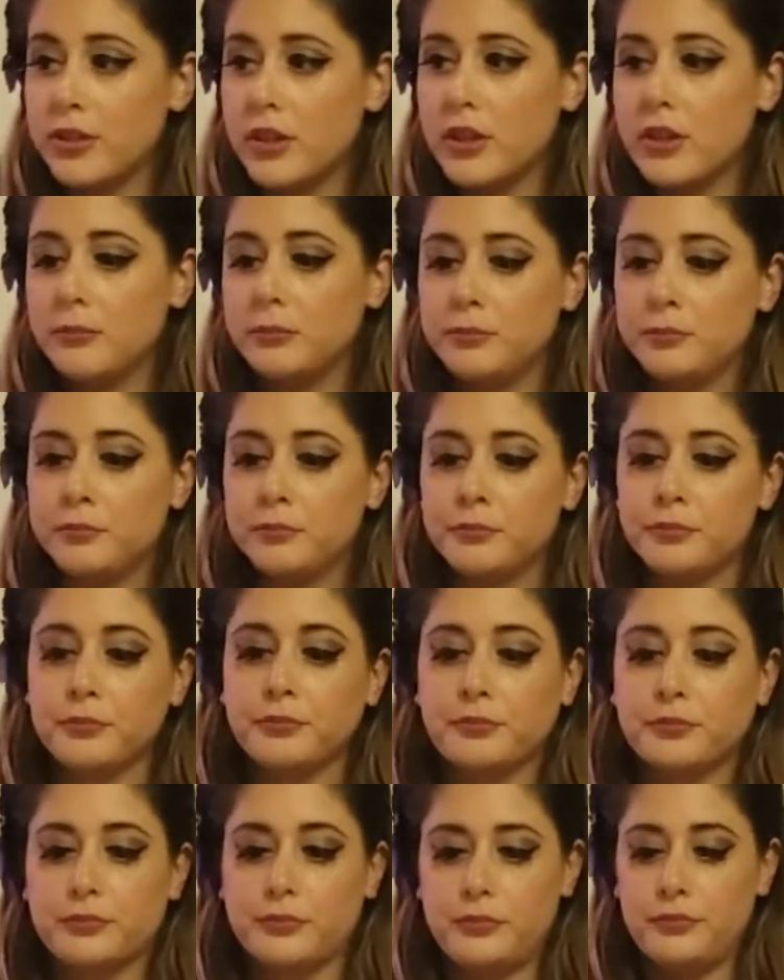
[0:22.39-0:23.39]
up,
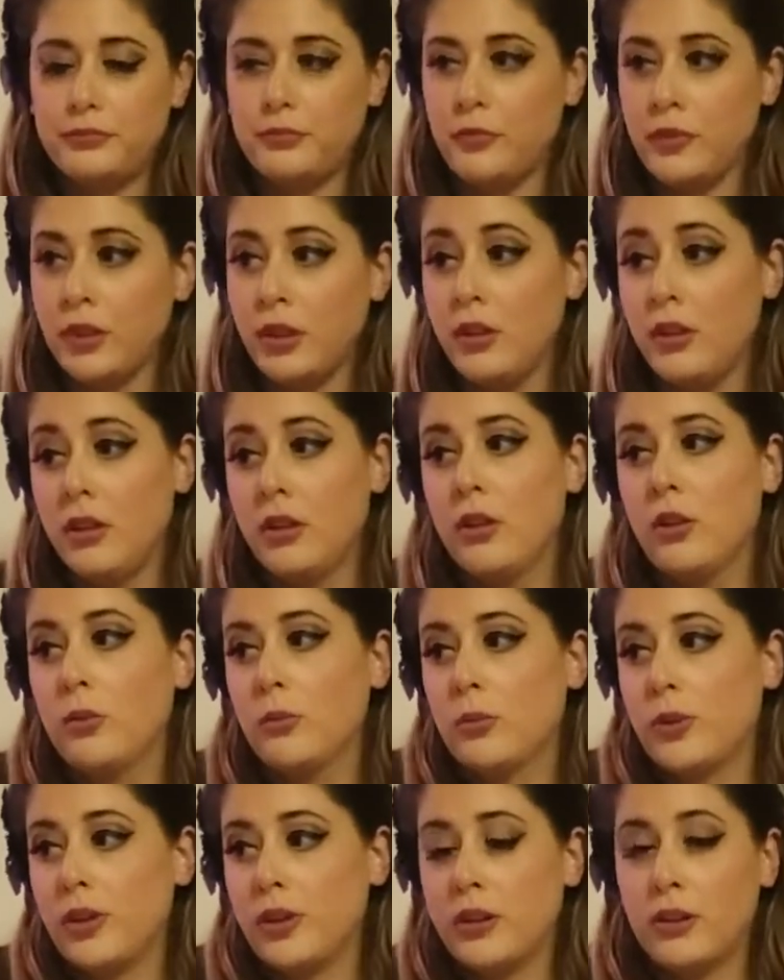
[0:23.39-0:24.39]

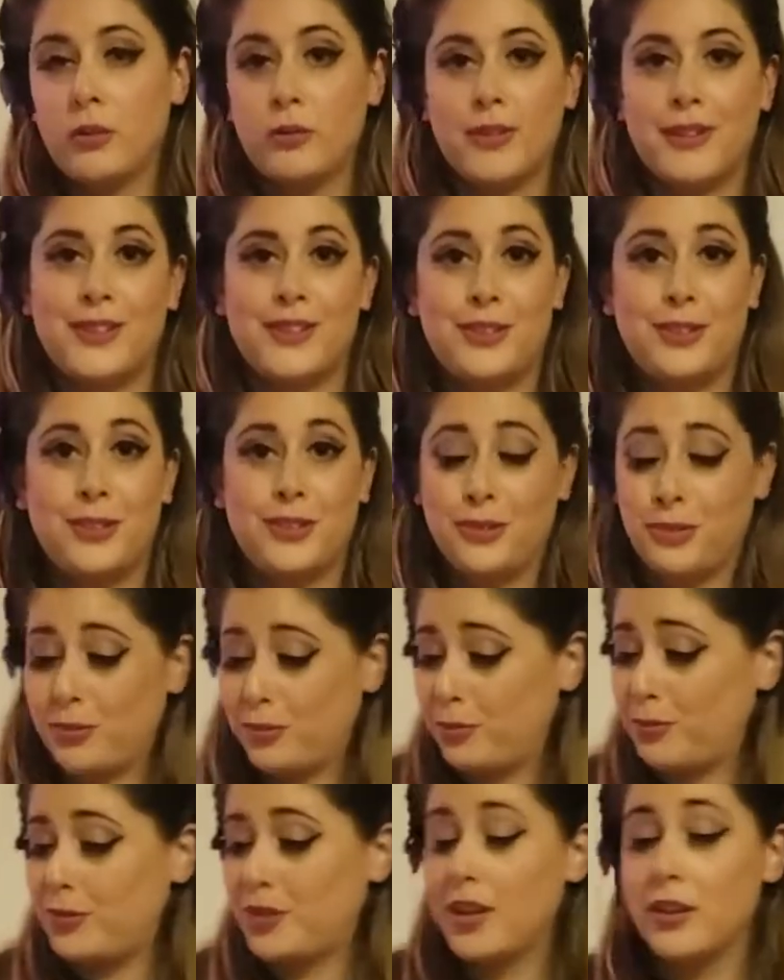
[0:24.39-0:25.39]
we're going to
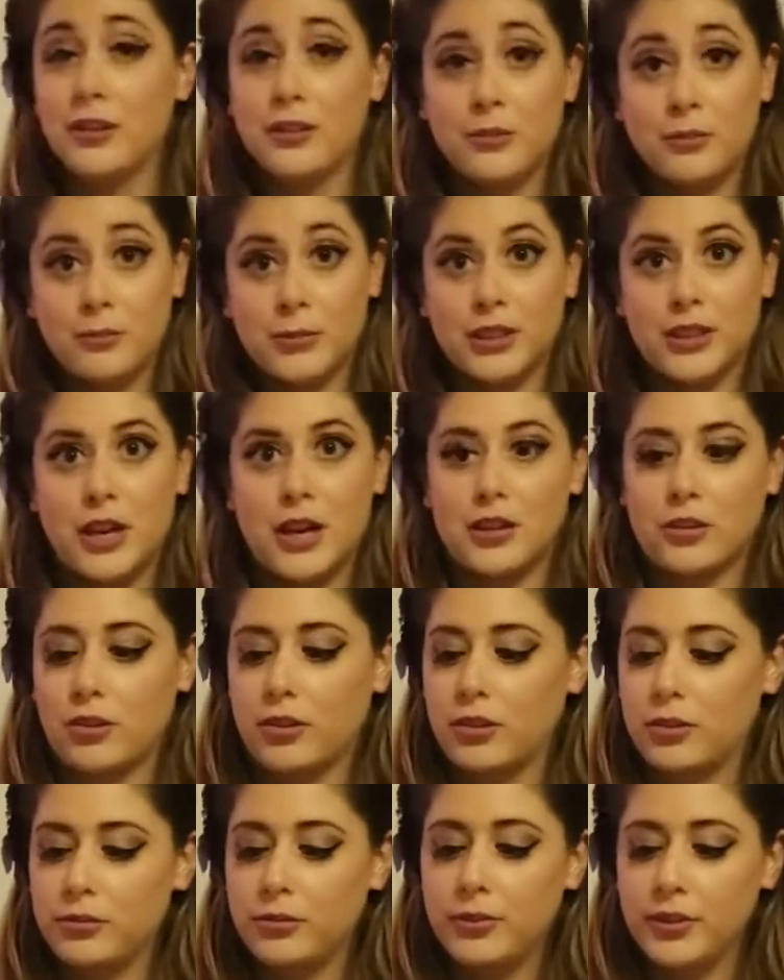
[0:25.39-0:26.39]
use
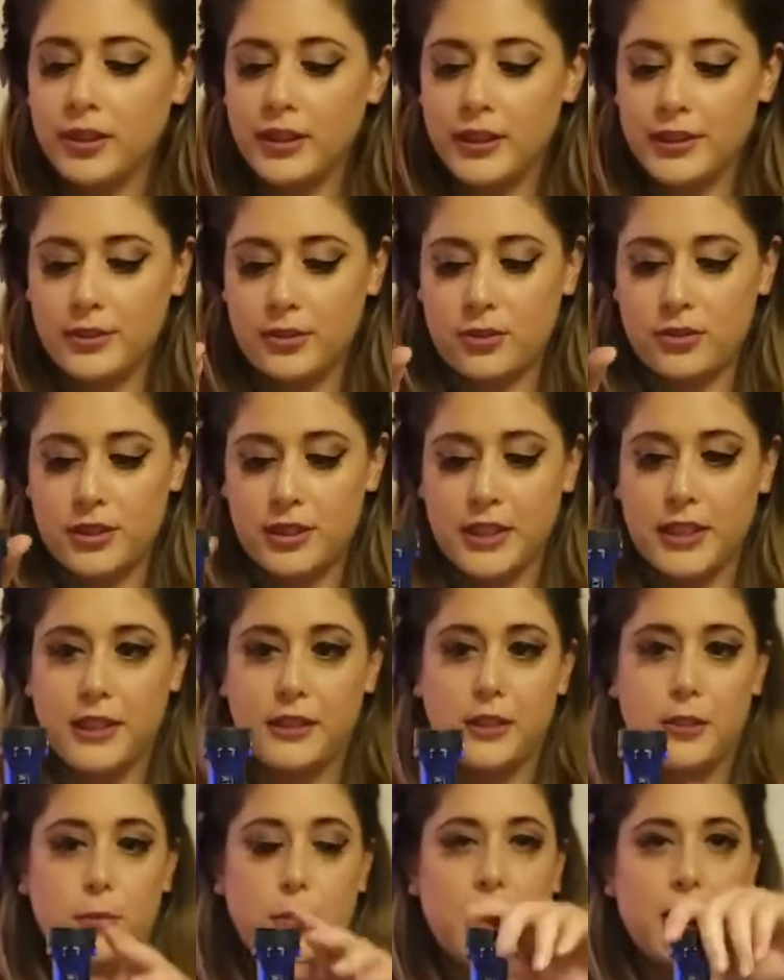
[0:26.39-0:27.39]
Milagro as our
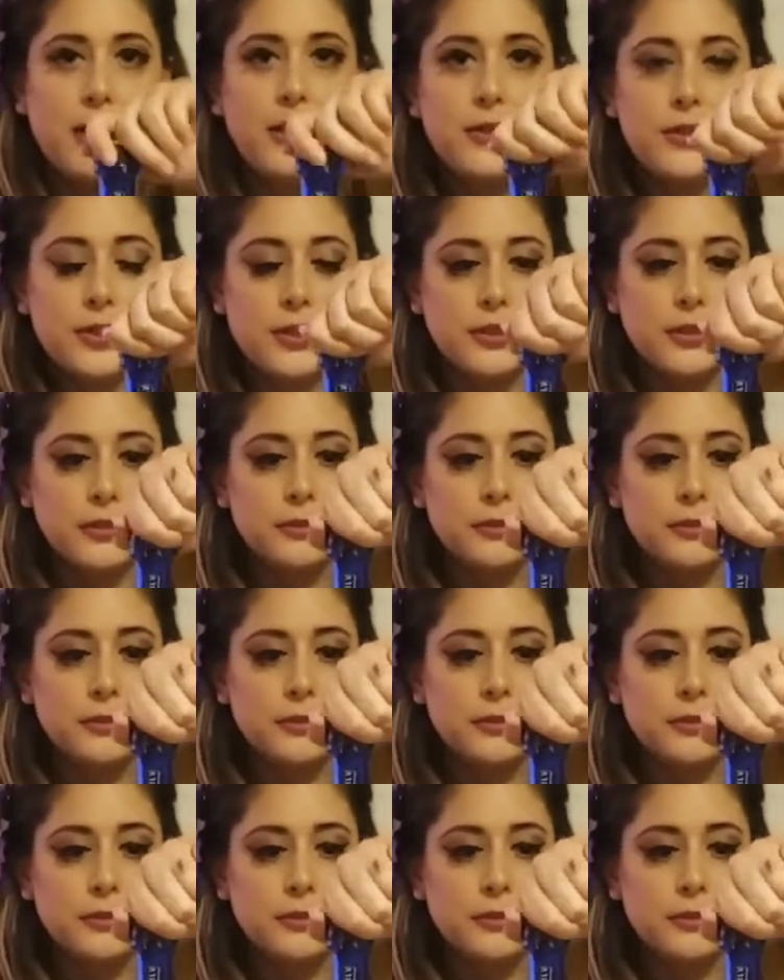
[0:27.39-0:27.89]
tequila base.